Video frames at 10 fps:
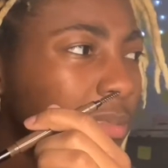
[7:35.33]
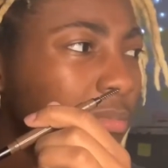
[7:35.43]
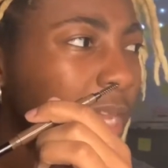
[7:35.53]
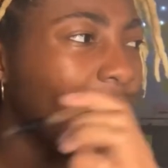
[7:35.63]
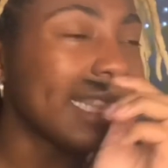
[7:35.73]

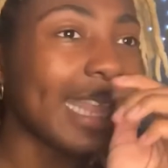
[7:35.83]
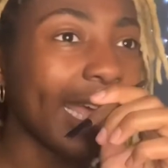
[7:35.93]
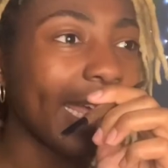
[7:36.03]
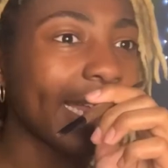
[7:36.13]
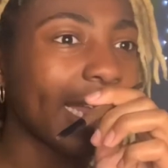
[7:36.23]
And
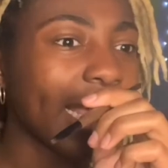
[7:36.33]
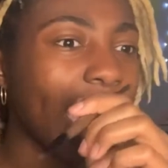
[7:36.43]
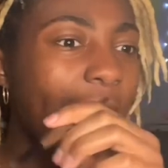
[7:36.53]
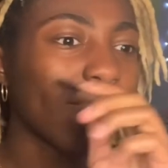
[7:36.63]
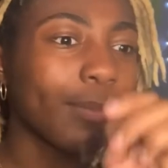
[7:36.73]
then
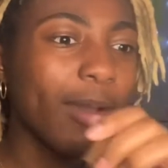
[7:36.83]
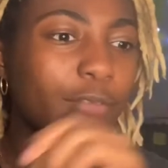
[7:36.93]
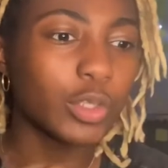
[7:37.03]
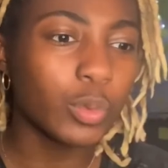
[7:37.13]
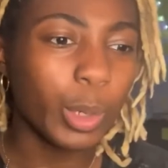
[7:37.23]
after my first
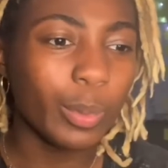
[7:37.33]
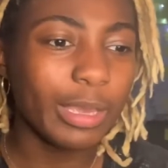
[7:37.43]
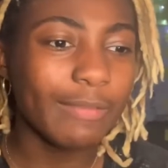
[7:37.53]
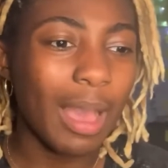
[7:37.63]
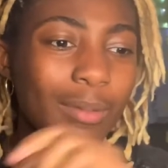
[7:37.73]
quick weave,
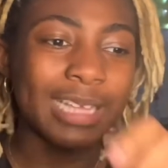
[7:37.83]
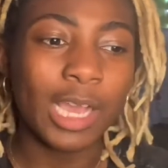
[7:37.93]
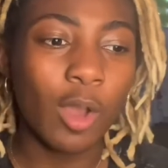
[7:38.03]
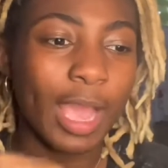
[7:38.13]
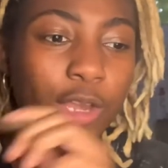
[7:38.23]
I was like,
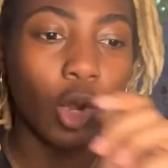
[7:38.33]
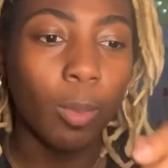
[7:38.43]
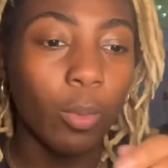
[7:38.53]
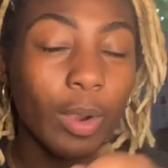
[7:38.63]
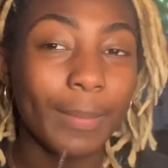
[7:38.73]
okay, no
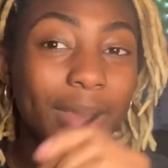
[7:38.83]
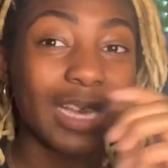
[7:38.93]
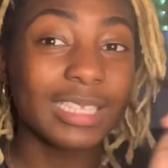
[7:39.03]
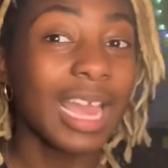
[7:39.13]
more, because